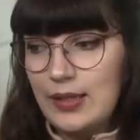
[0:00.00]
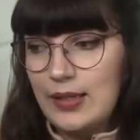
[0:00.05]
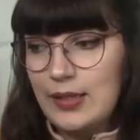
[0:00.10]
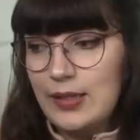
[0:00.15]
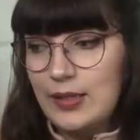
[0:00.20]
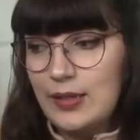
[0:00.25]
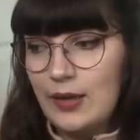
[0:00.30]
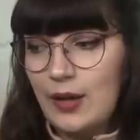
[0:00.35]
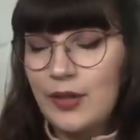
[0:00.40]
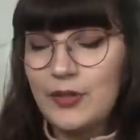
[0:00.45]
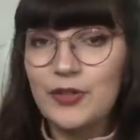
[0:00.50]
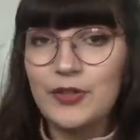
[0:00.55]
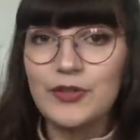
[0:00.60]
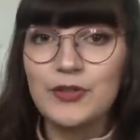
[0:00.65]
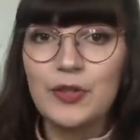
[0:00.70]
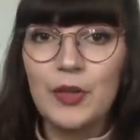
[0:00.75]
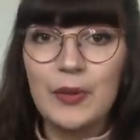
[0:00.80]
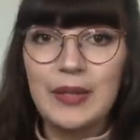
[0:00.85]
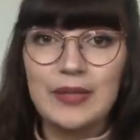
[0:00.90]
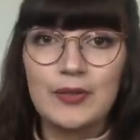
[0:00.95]
I
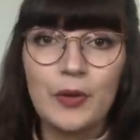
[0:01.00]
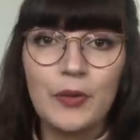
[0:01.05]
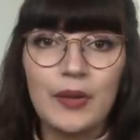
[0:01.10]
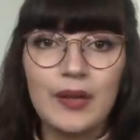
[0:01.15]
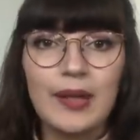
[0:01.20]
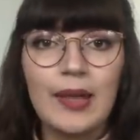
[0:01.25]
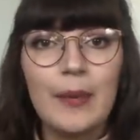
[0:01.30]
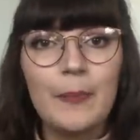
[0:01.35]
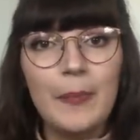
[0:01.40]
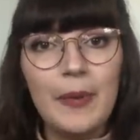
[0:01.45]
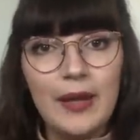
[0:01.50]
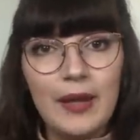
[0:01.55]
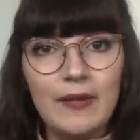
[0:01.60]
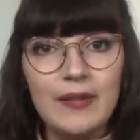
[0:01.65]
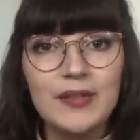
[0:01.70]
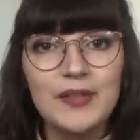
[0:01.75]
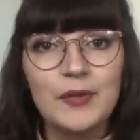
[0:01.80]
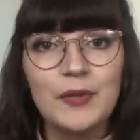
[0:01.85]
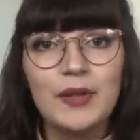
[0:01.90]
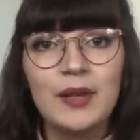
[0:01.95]
just know he's not going to get
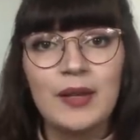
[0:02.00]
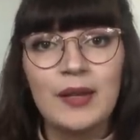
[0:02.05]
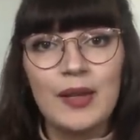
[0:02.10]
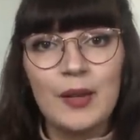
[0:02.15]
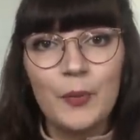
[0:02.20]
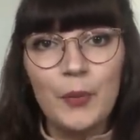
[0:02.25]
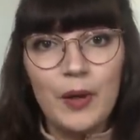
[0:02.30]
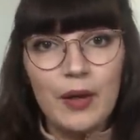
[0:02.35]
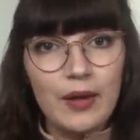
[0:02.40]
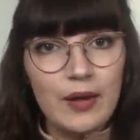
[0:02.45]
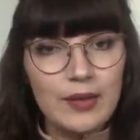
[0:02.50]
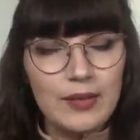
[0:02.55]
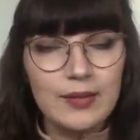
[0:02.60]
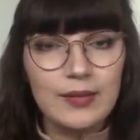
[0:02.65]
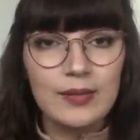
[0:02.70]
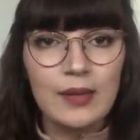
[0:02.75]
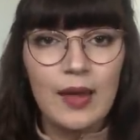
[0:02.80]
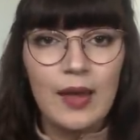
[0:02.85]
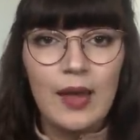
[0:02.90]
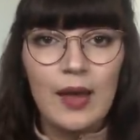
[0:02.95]
better, he's only going to get
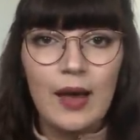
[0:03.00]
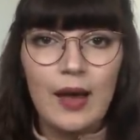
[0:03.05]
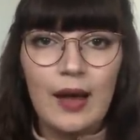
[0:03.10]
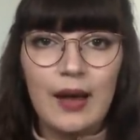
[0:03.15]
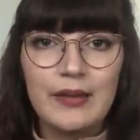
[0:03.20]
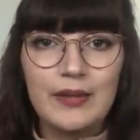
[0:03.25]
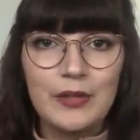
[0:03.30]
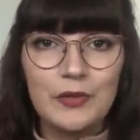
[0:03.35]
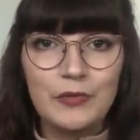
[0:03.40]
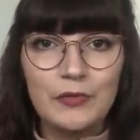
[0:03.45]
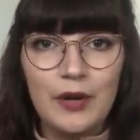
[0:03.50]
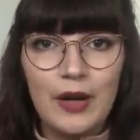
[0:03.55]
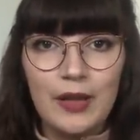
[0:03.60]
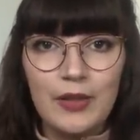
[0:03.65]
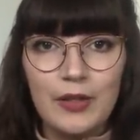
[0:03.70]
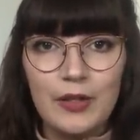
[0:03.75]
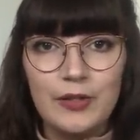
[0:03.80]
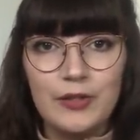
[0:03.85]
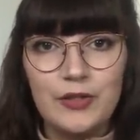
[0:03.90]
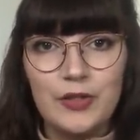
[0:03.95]
worse, and I'd
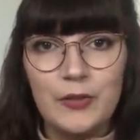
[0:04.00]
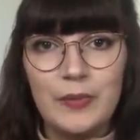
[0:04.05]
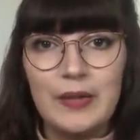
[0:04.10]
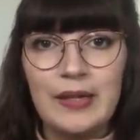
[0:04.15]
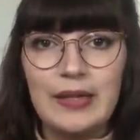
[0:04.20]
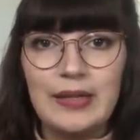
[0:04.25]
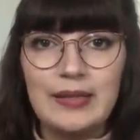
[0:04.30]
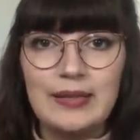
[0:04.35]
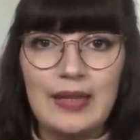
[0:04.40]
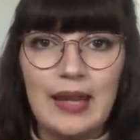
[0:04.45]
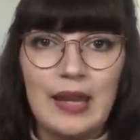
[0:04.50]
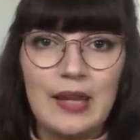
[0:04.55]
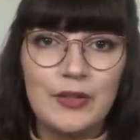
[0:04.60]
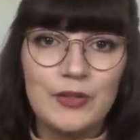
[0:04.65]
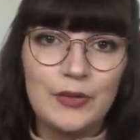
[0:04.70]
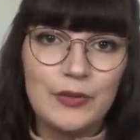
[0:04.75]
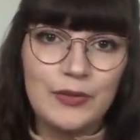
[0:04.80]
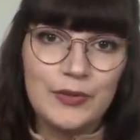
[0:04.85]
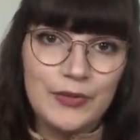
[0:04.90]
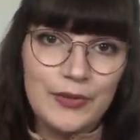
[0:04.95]
rather do it a
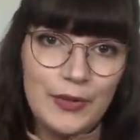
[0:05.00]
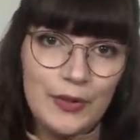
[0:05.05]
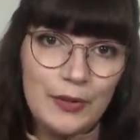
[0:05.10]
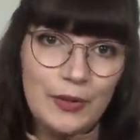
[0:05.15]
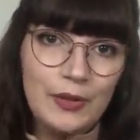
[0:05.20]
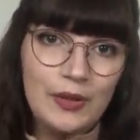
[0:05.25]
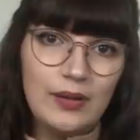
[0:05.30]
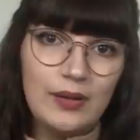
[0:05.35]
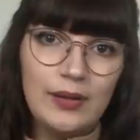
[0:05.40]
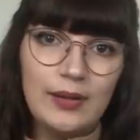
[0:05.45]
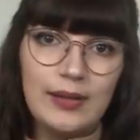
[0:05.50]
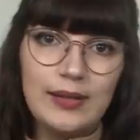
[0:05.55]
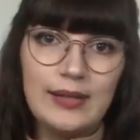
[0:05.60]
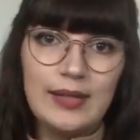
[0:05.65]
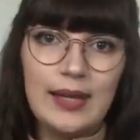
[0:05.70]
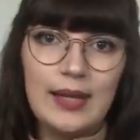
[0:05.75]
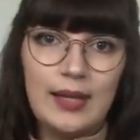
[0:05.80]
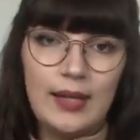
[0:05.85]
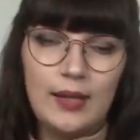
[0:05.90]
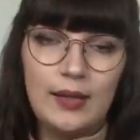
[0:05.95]
day too soon than a
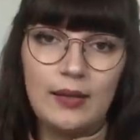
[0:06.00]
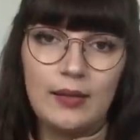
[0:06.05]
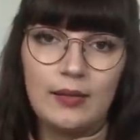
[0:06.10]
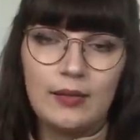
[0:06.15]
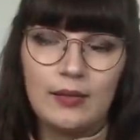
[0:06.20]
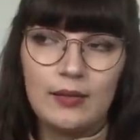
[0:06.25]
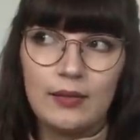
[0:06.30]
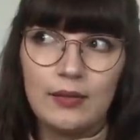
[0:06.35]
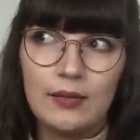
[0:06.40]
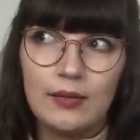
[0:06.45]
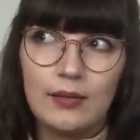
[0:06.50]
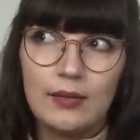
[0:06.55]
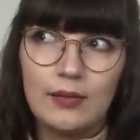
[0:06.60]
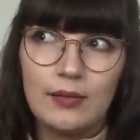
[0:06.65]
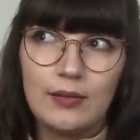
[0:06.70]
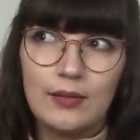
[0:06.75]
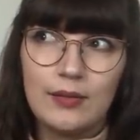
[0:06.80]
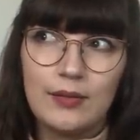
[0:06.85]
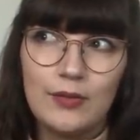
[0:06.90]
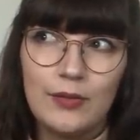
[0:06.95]
day
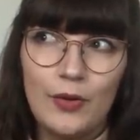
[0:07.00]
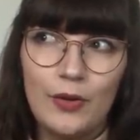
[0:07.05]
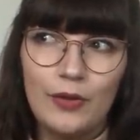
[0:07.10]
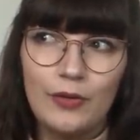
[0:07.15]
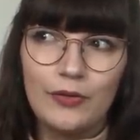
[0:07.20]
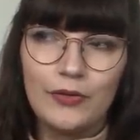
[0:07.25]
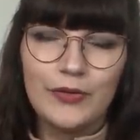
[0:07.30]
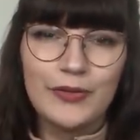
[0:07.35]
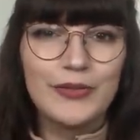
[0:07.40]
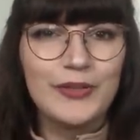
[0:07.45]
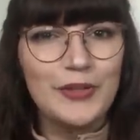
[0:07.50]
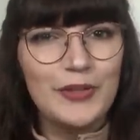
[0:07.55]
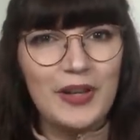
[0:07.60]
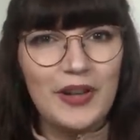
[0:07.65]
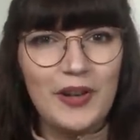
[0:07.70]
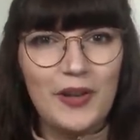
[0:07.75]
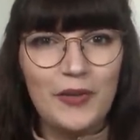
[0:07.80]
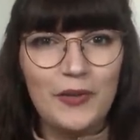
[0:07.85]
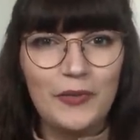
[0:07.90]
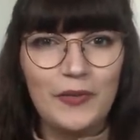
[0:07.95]
not
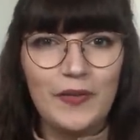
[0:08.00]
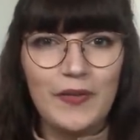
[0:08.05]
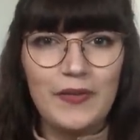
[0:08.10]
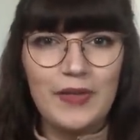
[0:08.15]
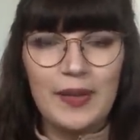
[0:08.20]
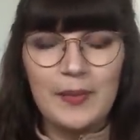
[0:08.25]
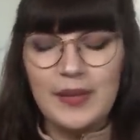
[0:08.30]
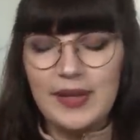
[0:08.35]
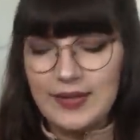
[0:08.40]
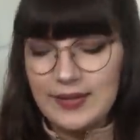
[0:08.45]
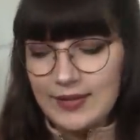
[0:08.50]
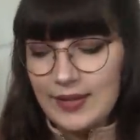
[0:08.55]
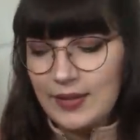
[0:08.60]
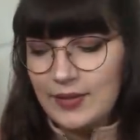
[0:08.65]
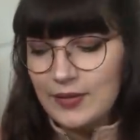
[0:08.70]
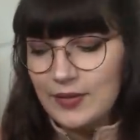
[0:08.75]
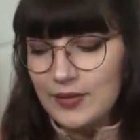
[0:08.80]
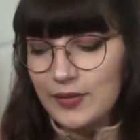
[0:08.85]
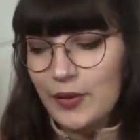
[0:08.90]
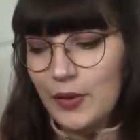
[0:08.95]
soon enough, if that makes sense.